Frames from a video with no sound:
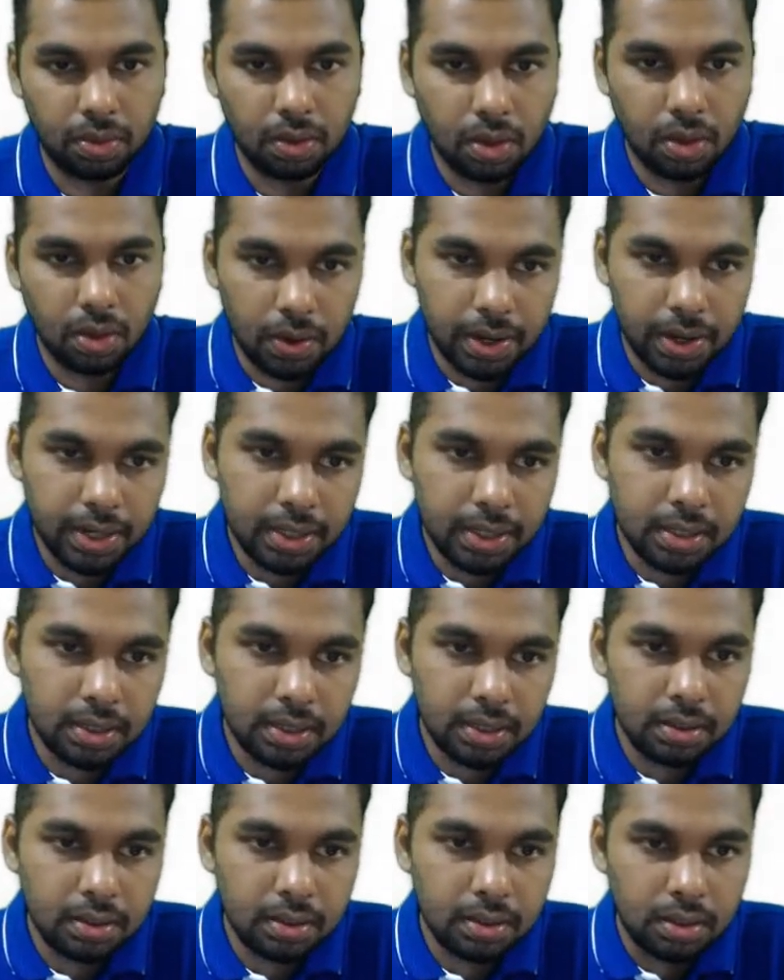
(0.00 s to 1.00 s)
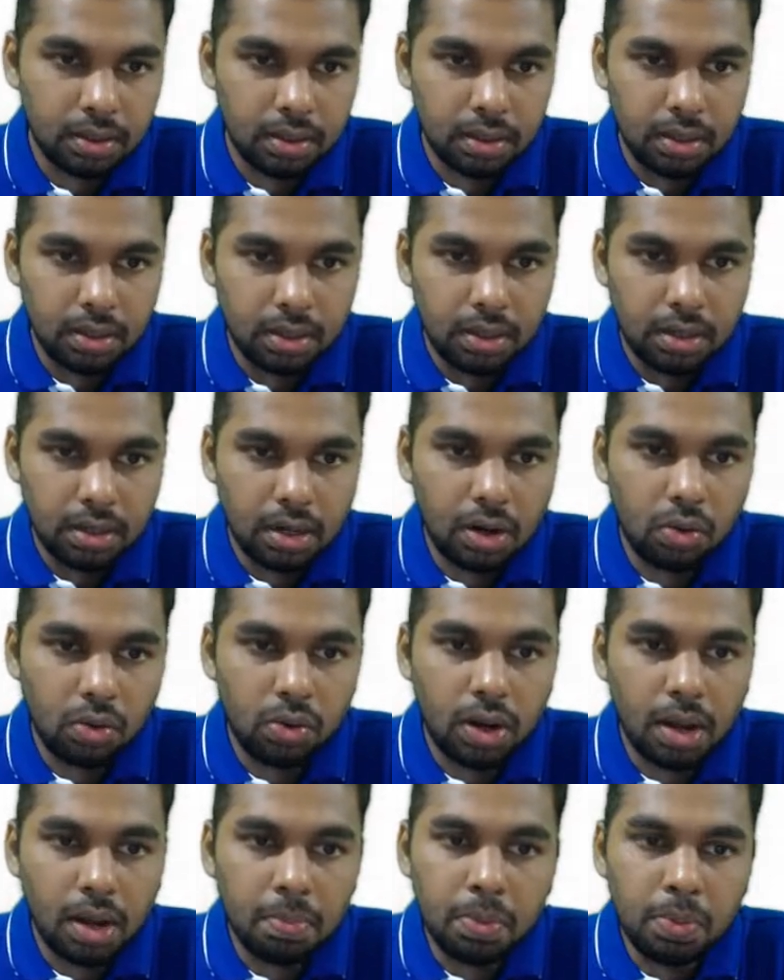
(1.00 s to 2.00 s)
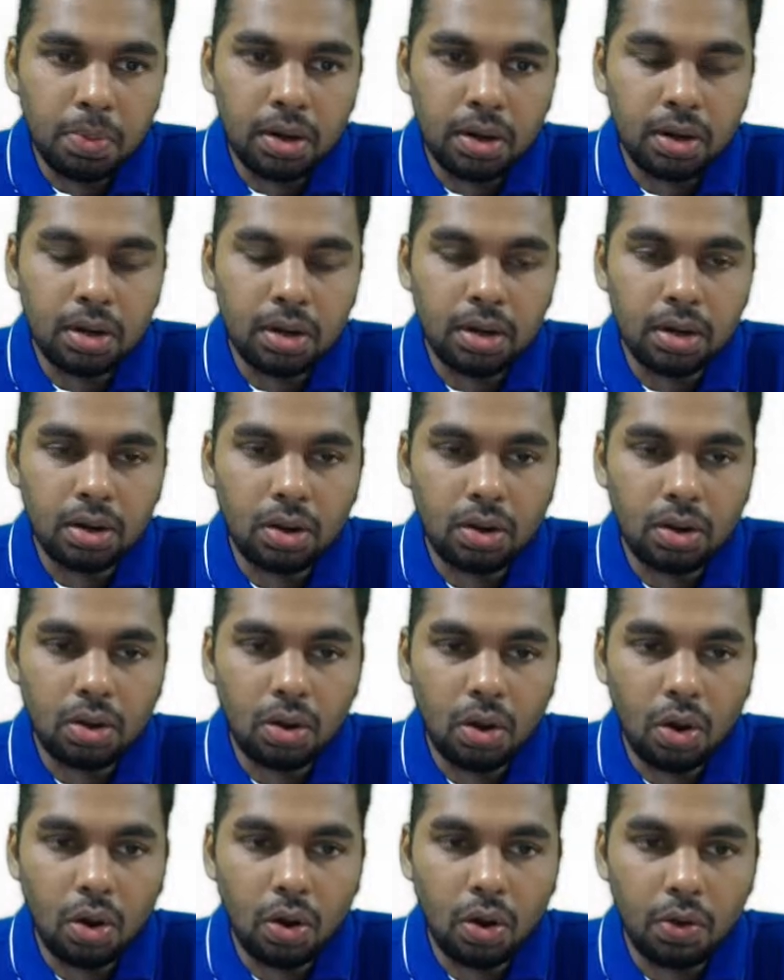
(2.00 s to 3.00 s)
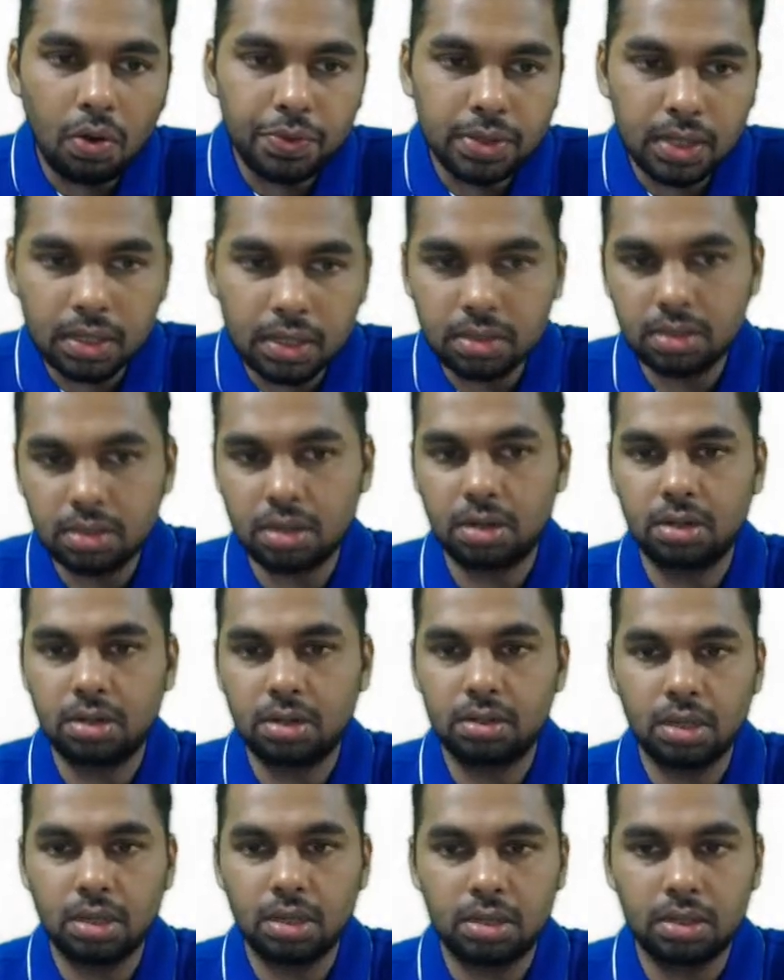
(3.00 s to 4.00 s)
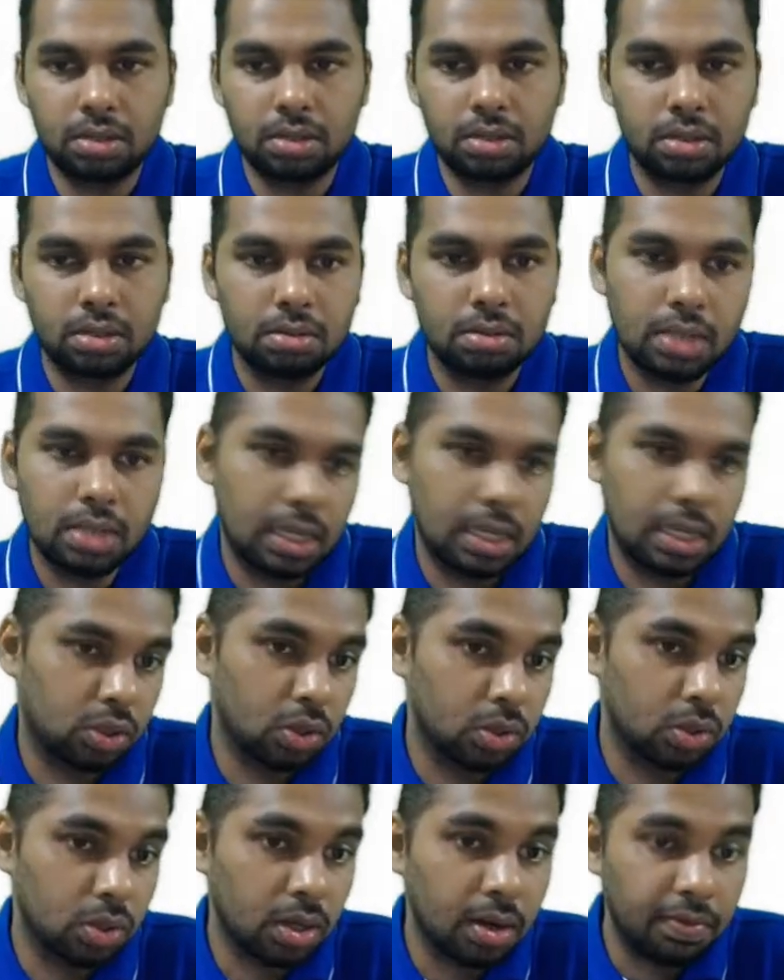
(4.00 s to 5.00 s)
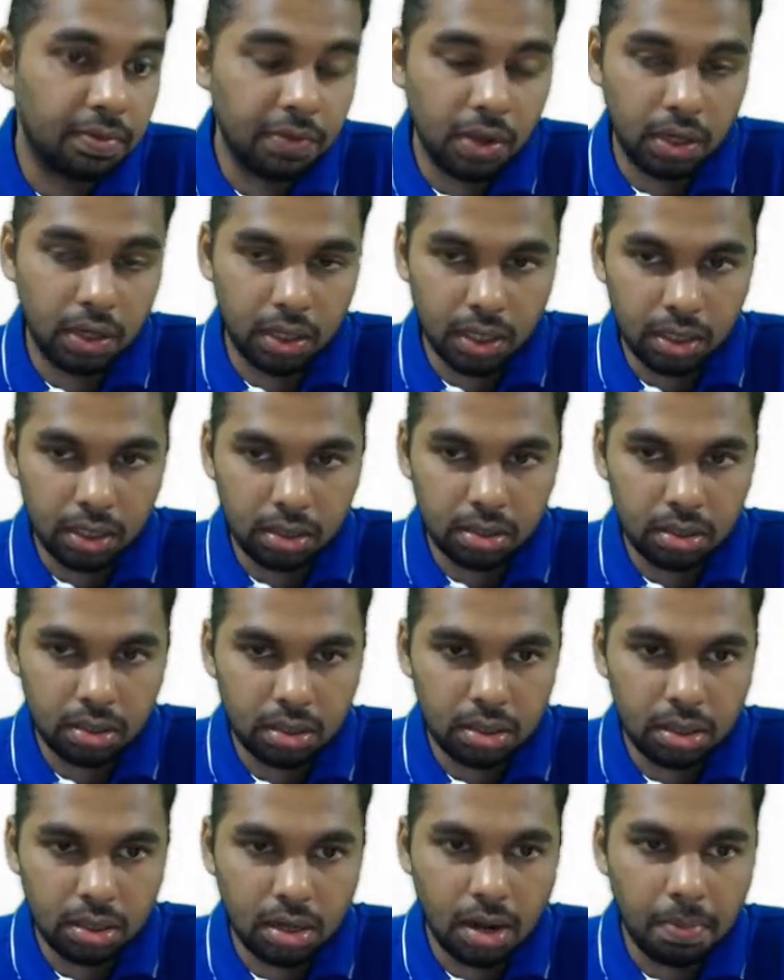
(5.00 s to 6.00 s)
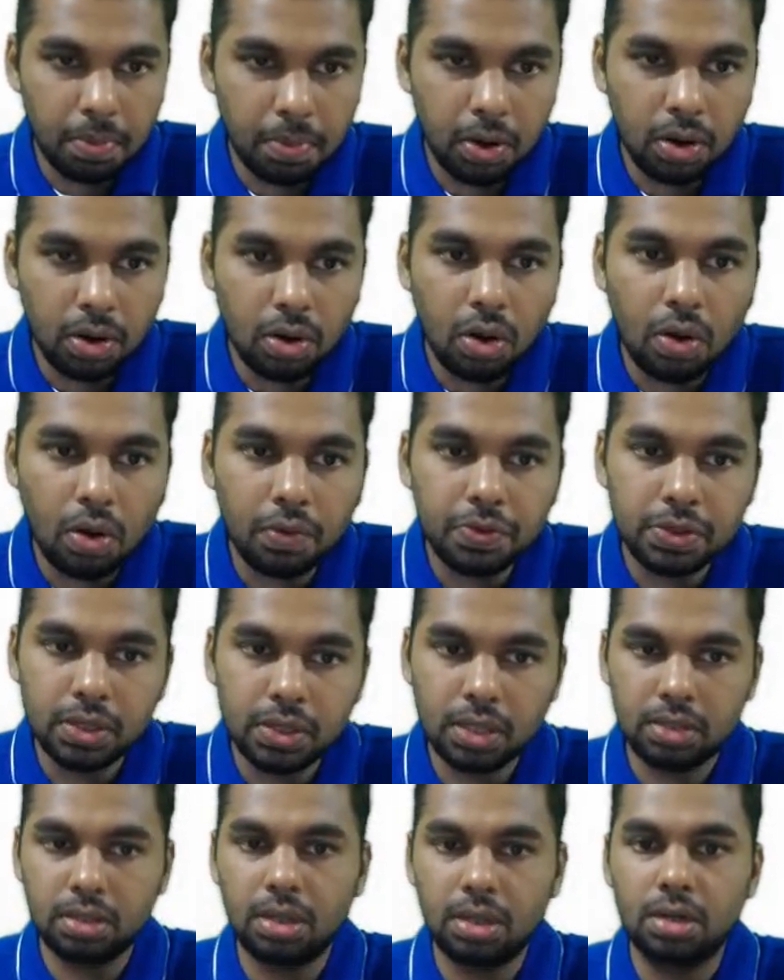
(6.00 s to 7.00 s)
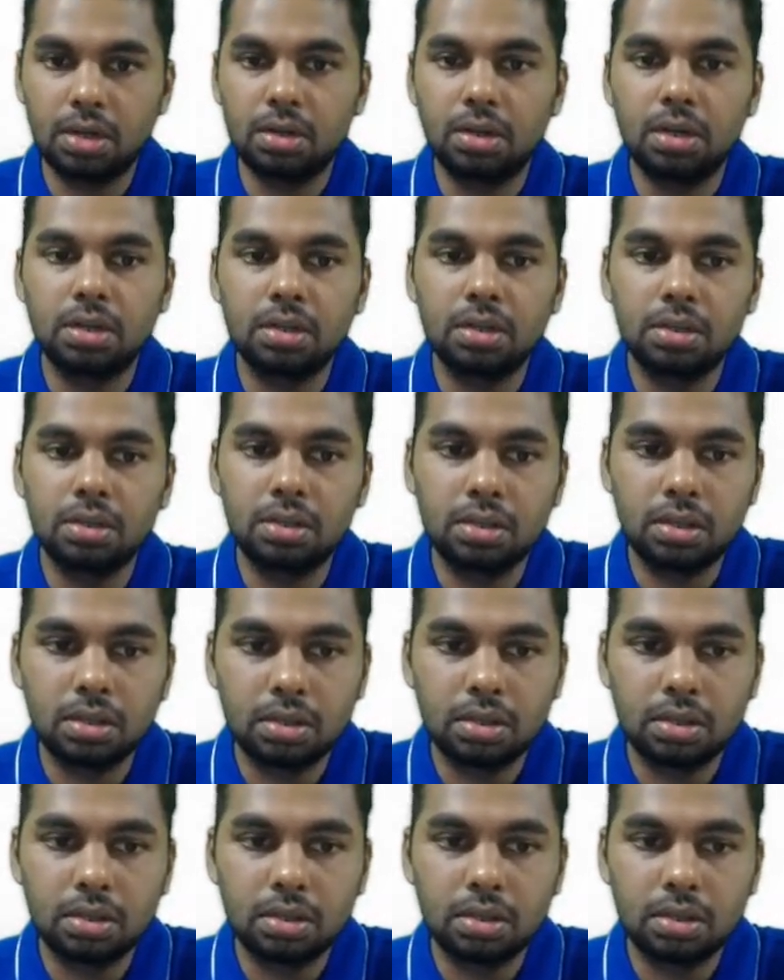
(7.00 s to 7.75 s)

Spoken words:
All right. Now double of 636. That's also convenient. Double of 600 is